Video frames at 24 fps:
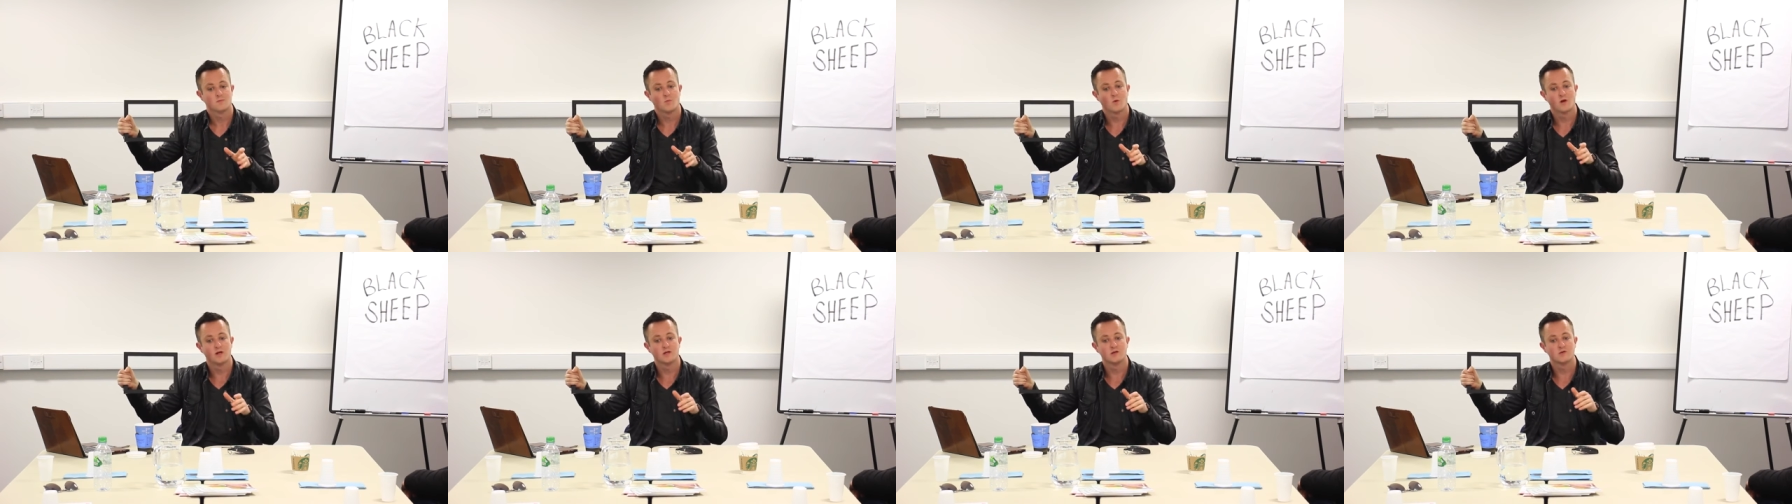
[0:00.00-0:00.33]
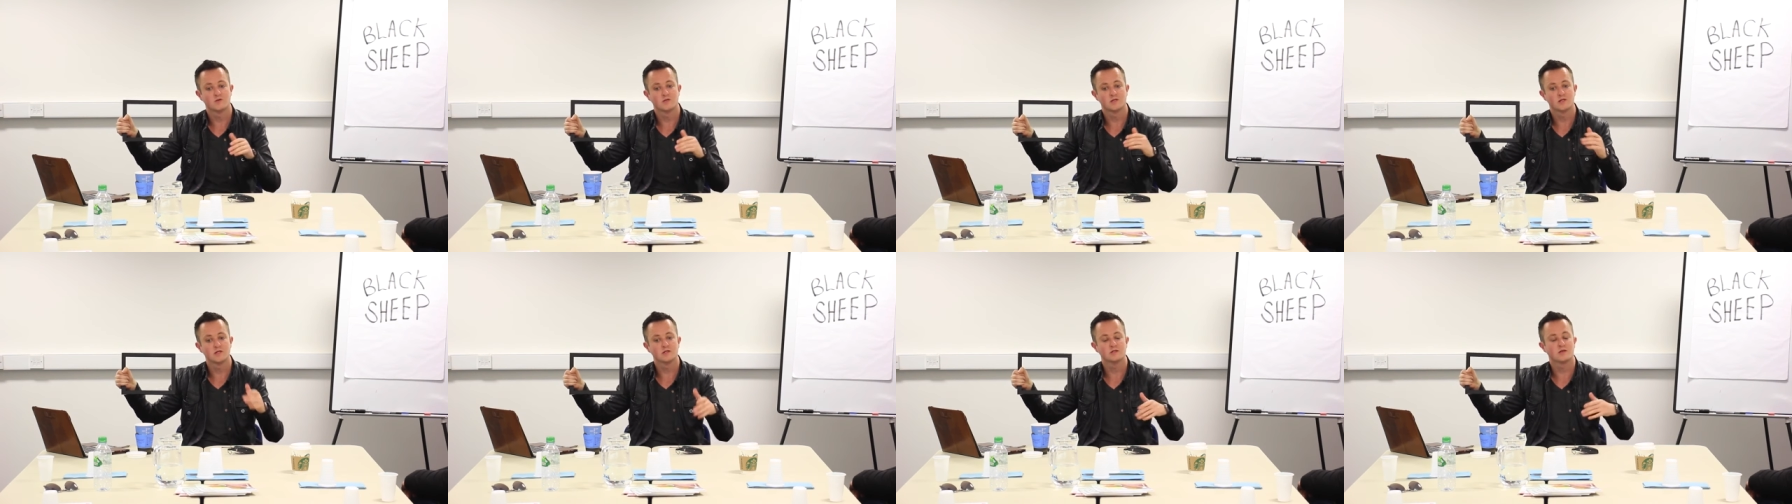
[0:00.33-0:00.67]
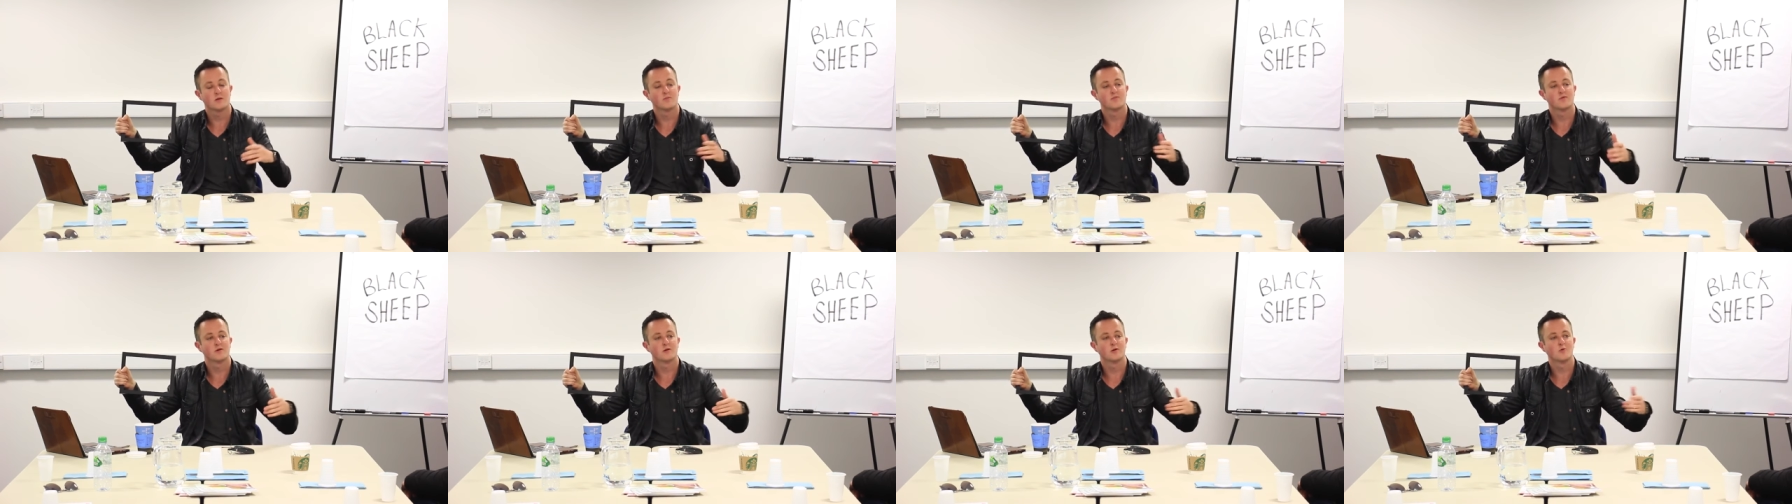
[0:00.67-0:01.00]
When you see
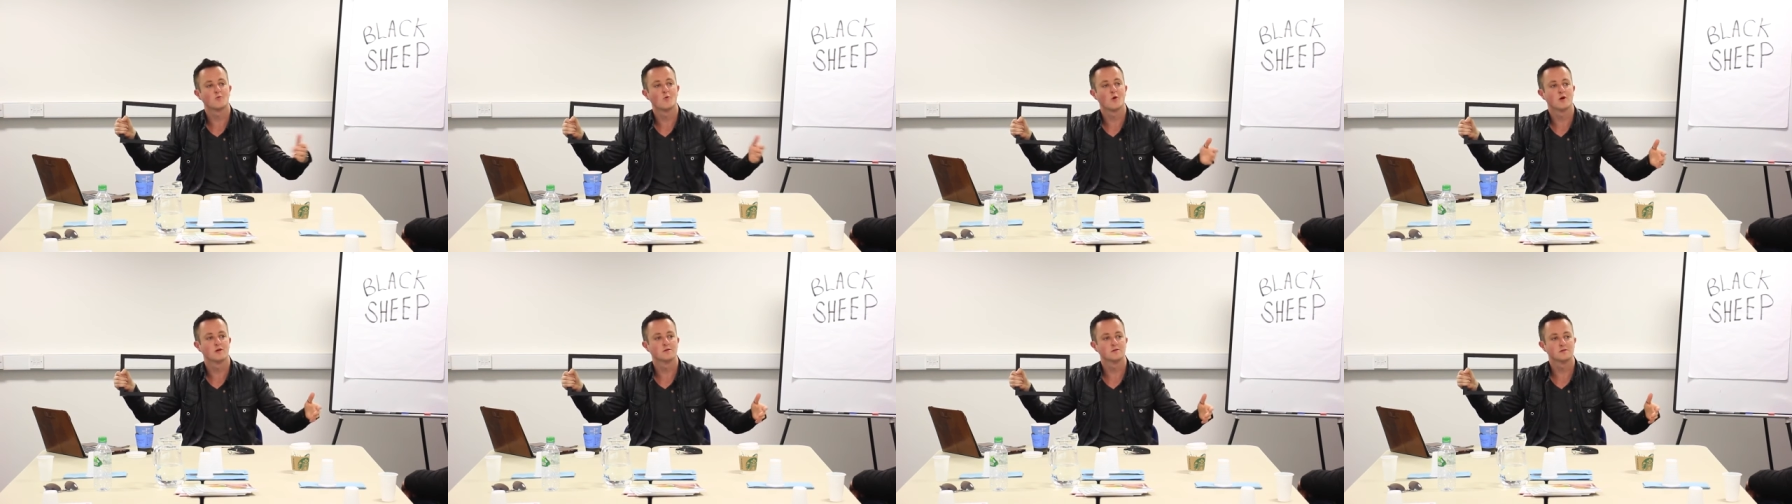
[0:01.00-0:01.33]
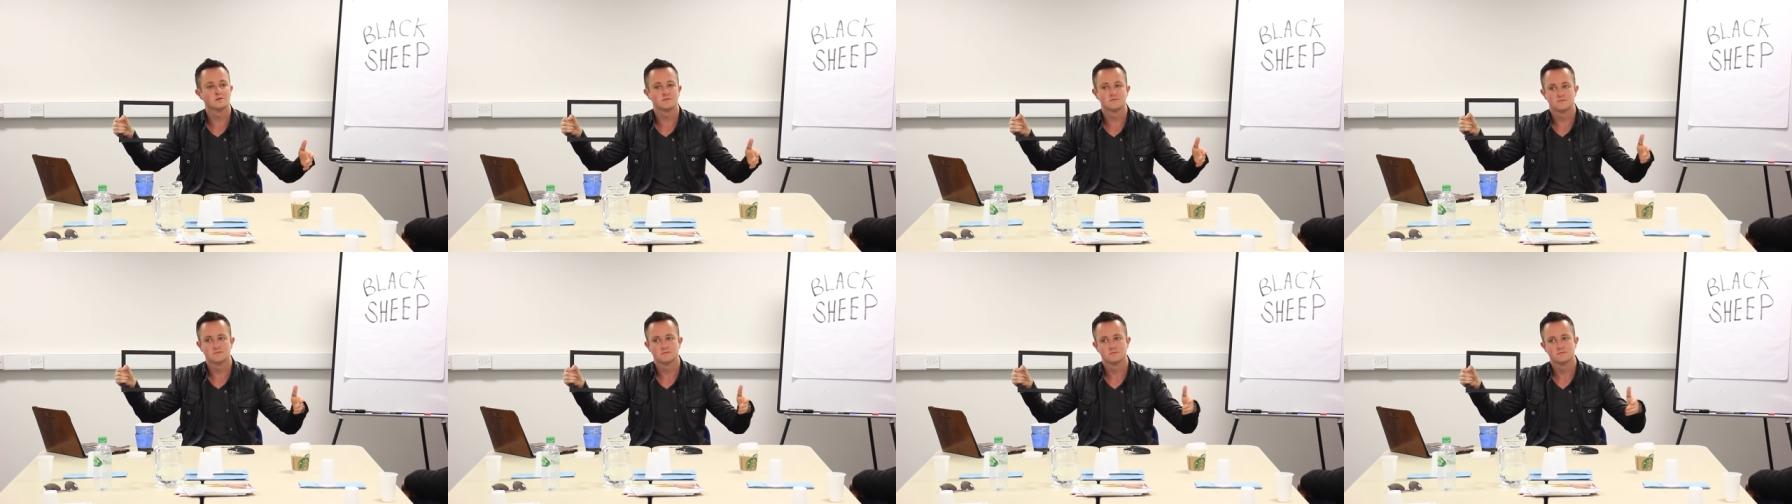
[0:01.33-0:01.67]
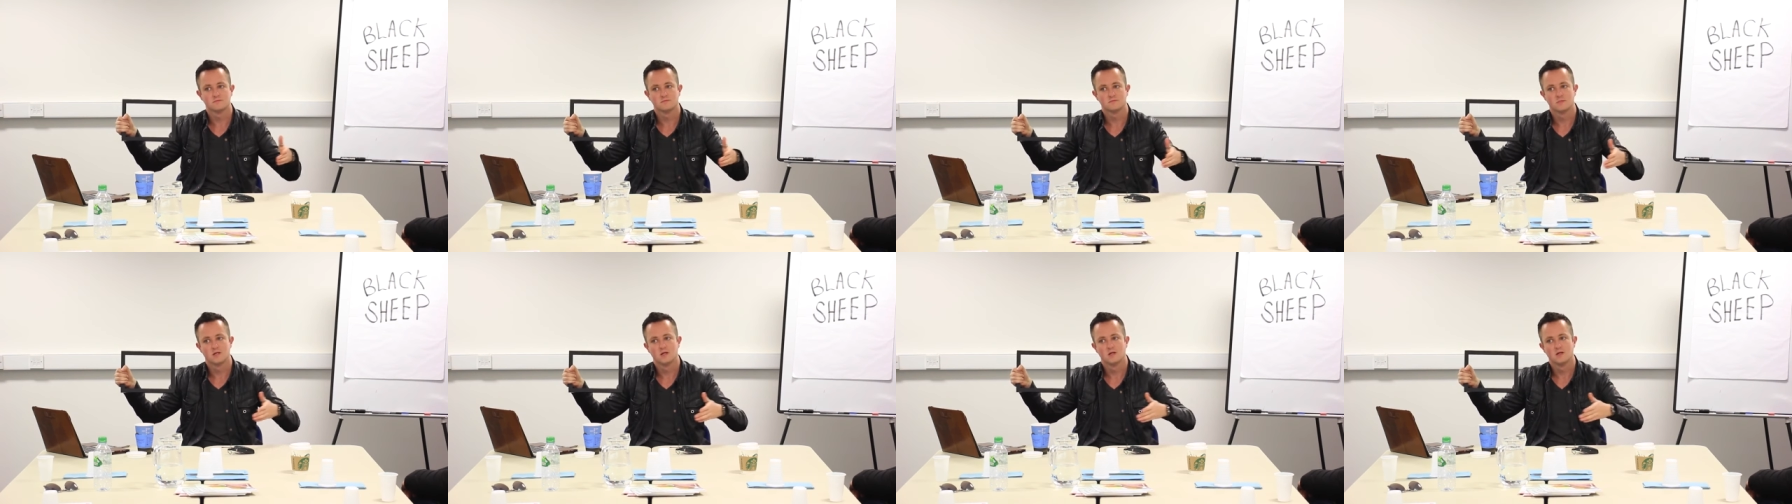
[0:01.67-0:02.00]
something you want,
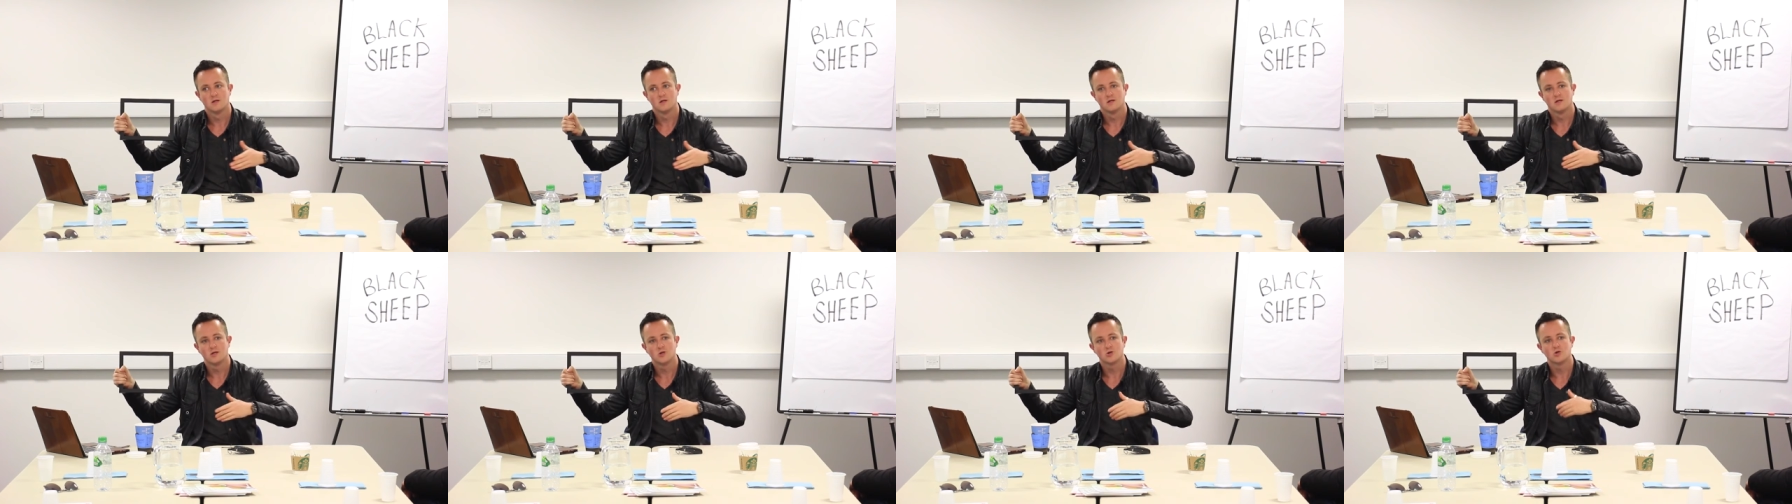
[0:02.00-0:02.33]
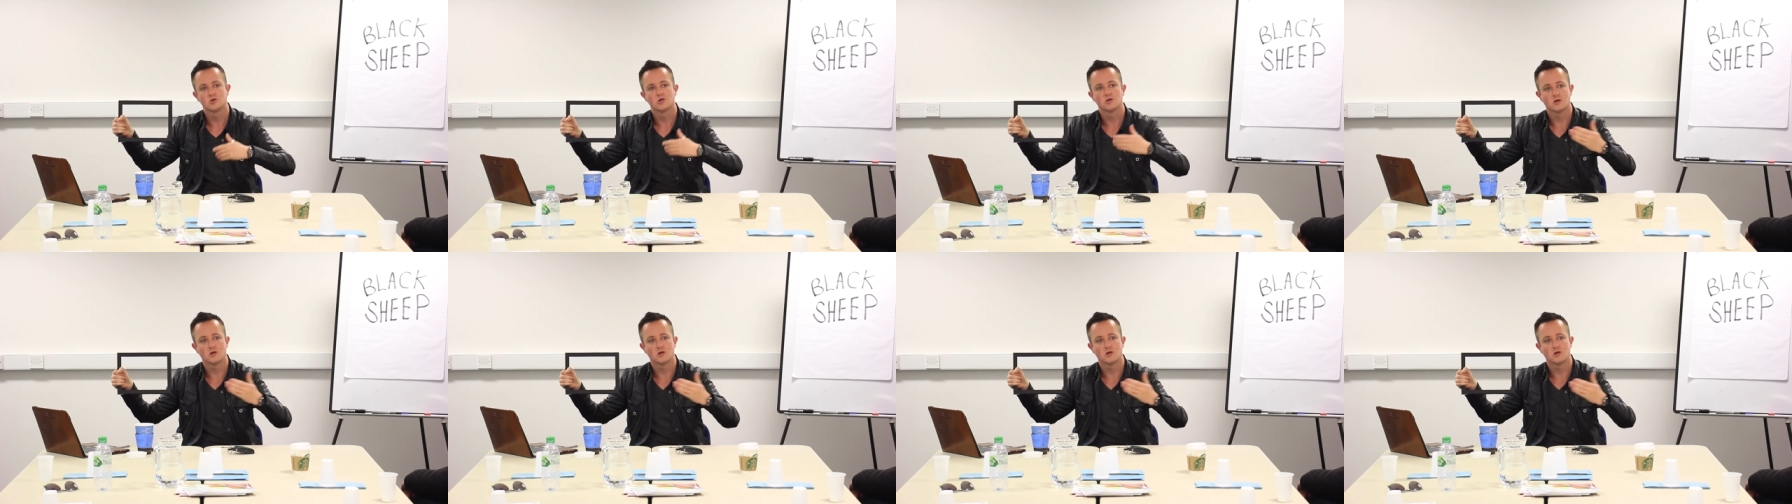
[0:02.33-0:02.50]
you